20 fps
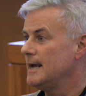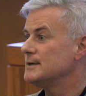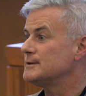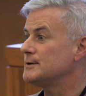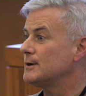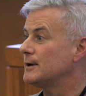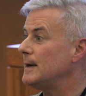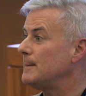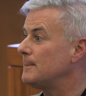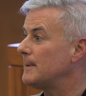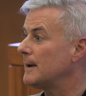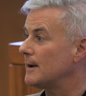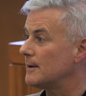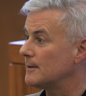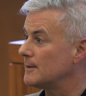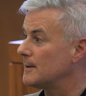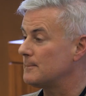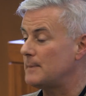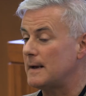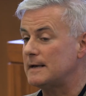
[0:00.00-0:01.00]
So
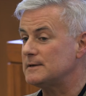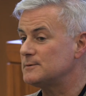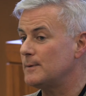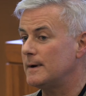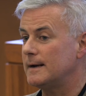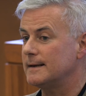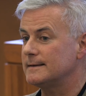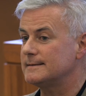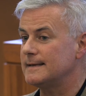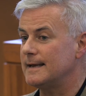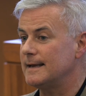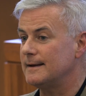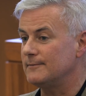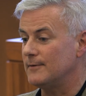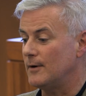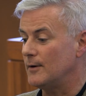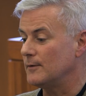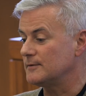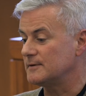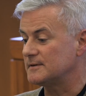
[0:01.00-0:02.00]
the best way to stay
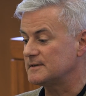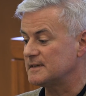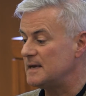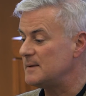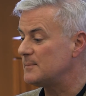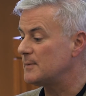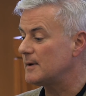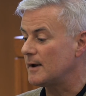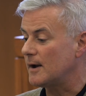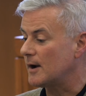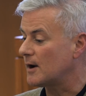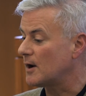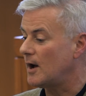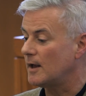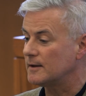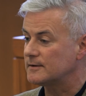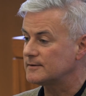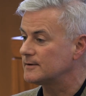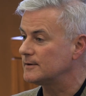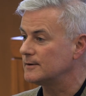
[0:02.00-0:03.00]
involved is keeping a
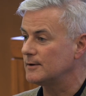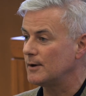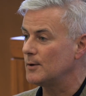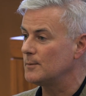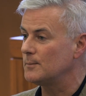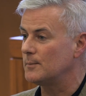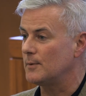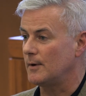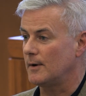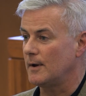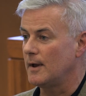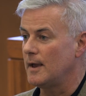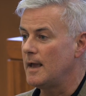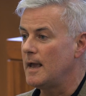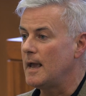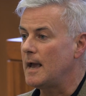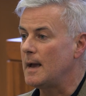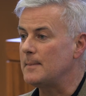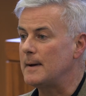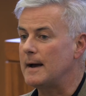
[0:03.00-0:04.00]
constant notebook
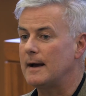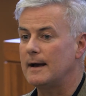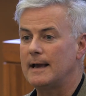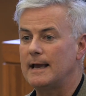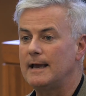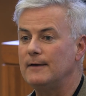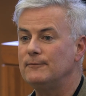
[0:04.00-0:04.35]
about,